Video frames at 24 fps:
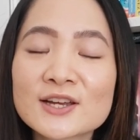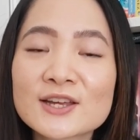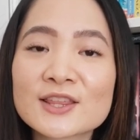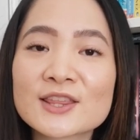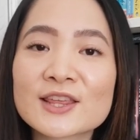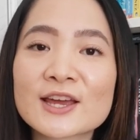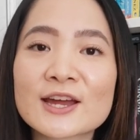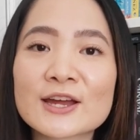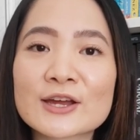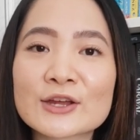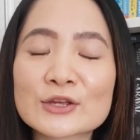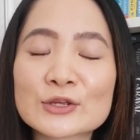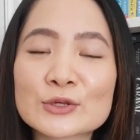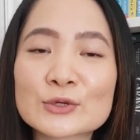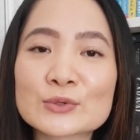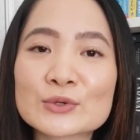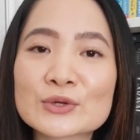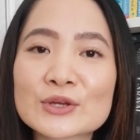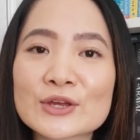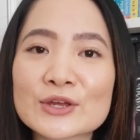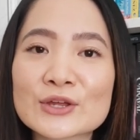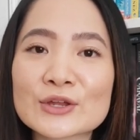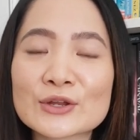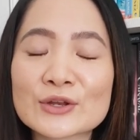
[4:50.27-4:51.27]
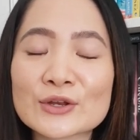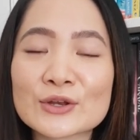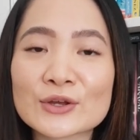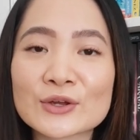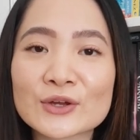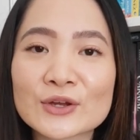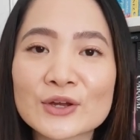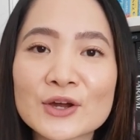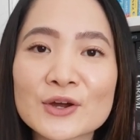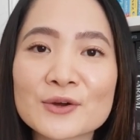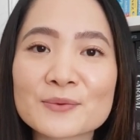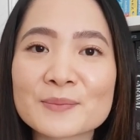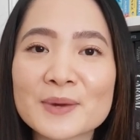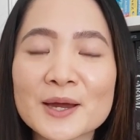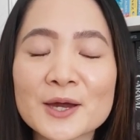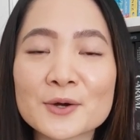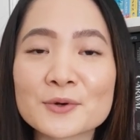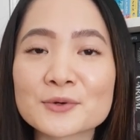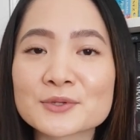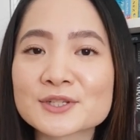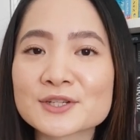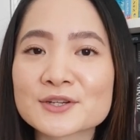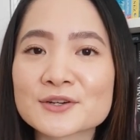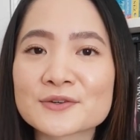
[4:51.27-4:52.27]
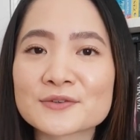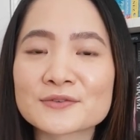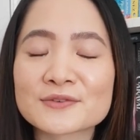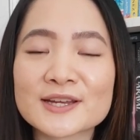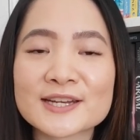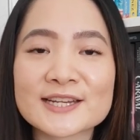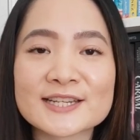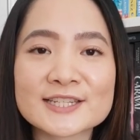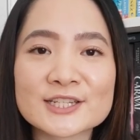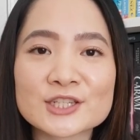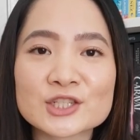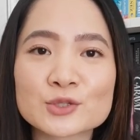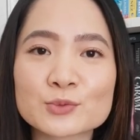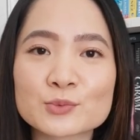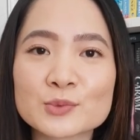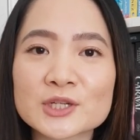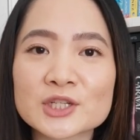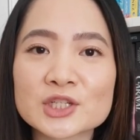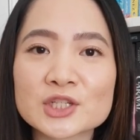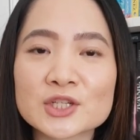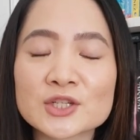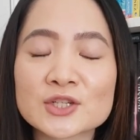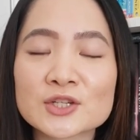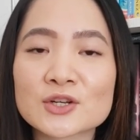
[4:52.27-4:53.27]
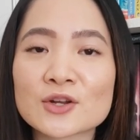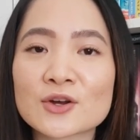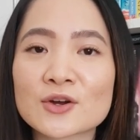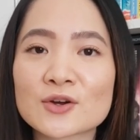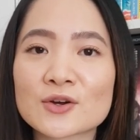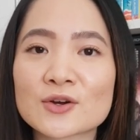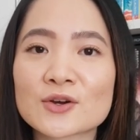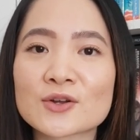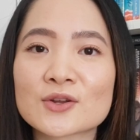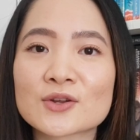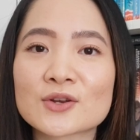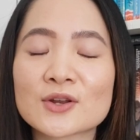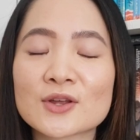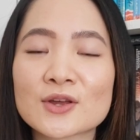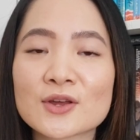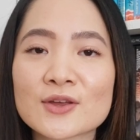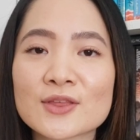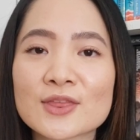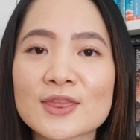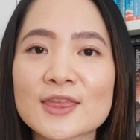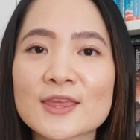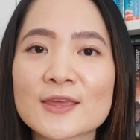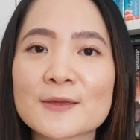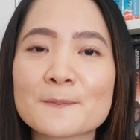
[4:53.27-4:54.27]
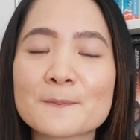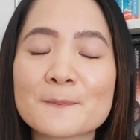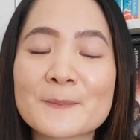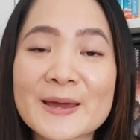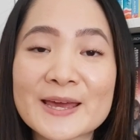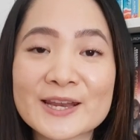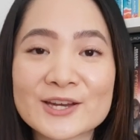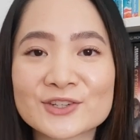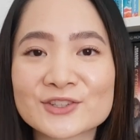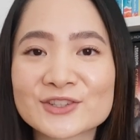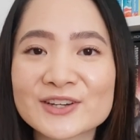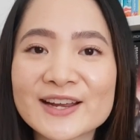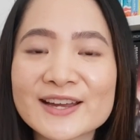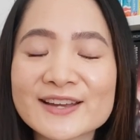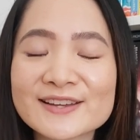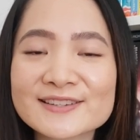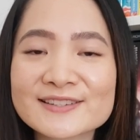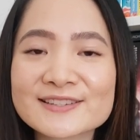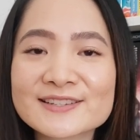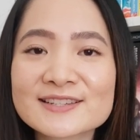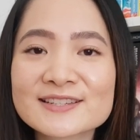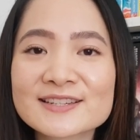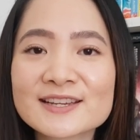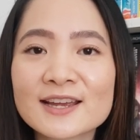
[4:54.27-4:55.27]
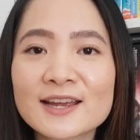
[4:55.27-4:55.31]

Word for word: that you can come out of any situation on the better end.